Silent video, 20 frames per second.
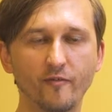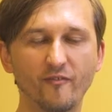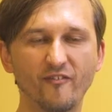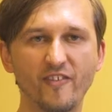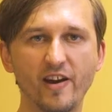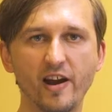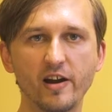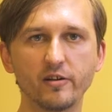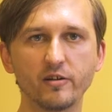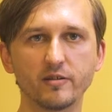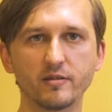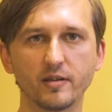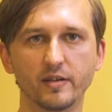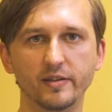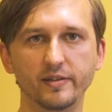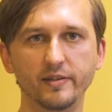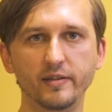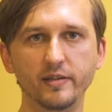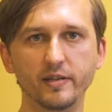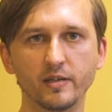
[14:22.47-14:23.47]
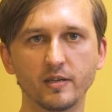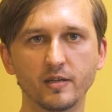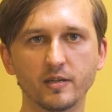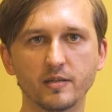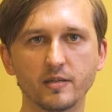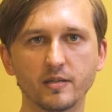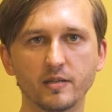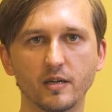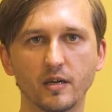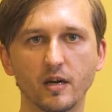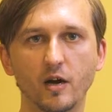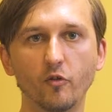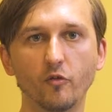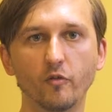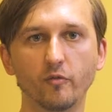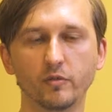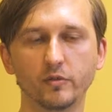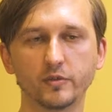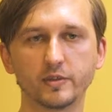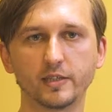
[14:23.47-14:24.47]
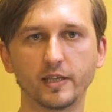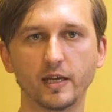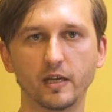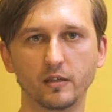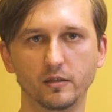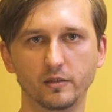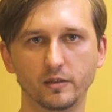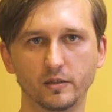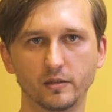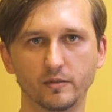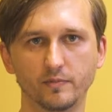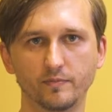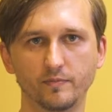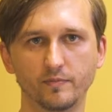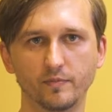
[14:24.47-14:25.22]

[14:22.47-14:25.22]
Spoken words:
various ideas how we will scale it.